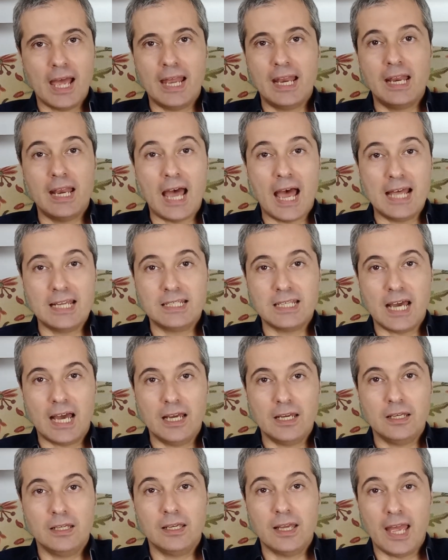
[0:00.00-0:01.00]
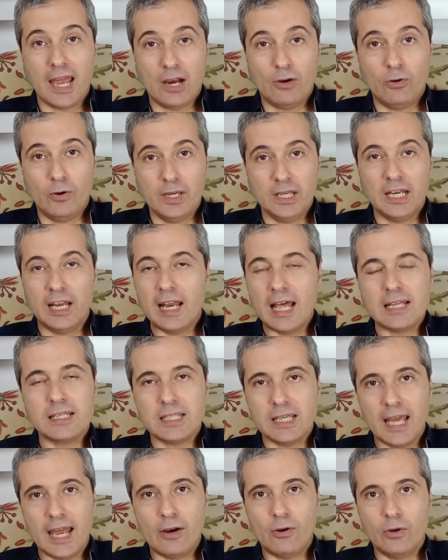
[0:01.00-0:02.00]
and an anti-heroine, an
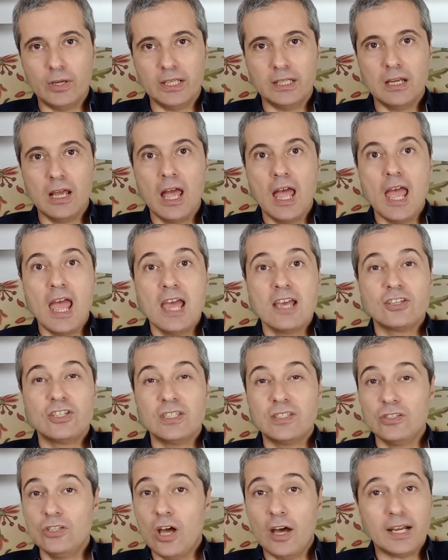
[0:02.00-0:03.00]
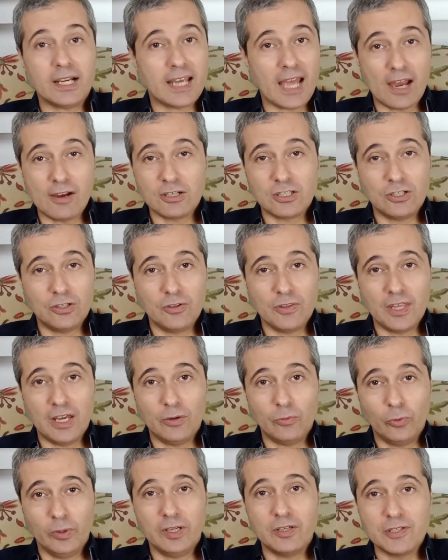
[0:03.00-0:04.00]
anti-heroine. She's not a character
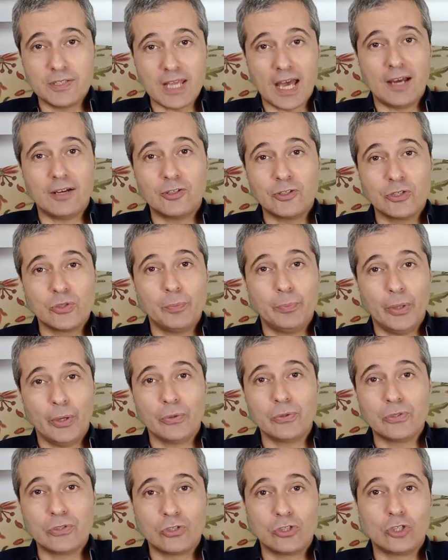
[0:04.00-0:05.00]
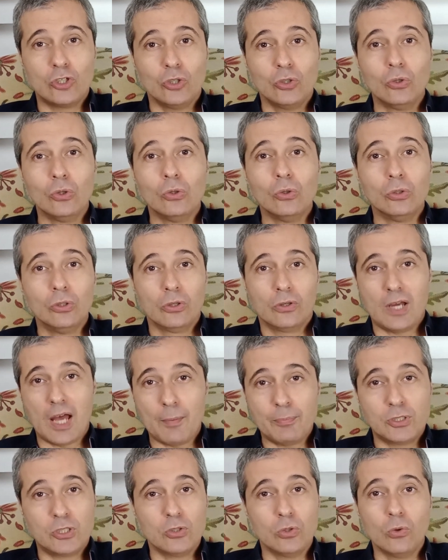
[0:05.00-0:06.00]
that readers are supposed to
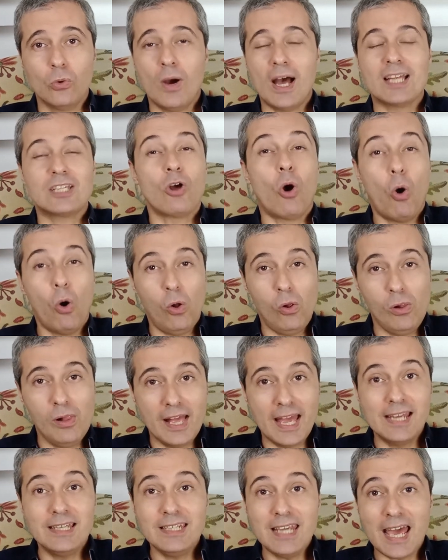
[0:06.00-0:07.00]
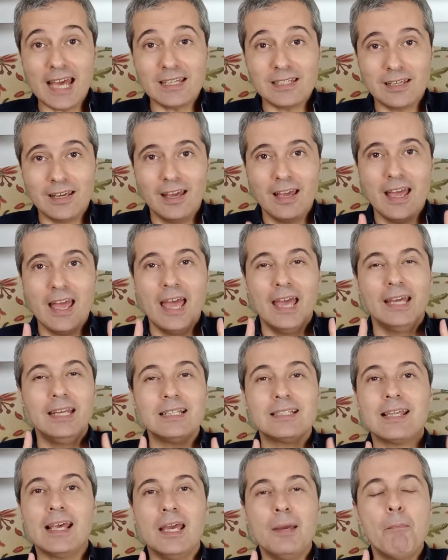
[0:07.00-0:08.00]
look up to at all, and yet
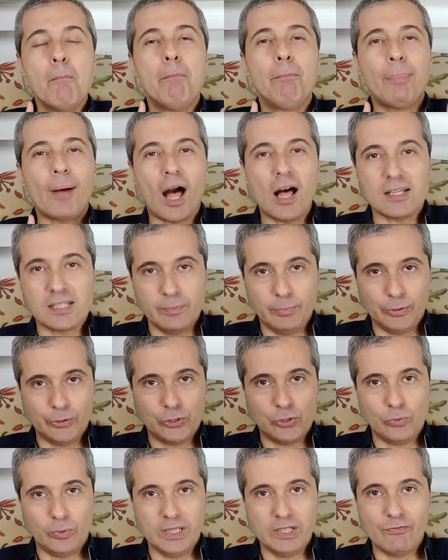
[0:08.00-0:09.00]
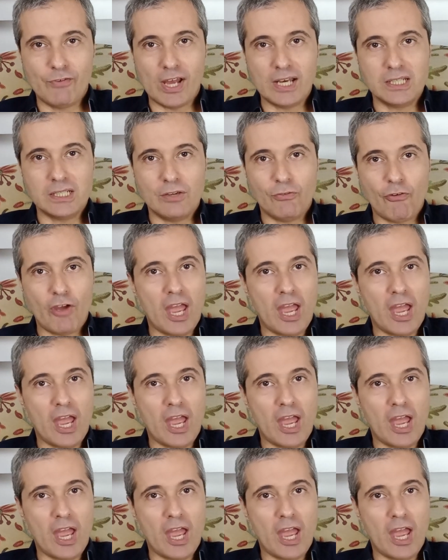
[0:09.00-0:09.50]
it is impossible to read Vanity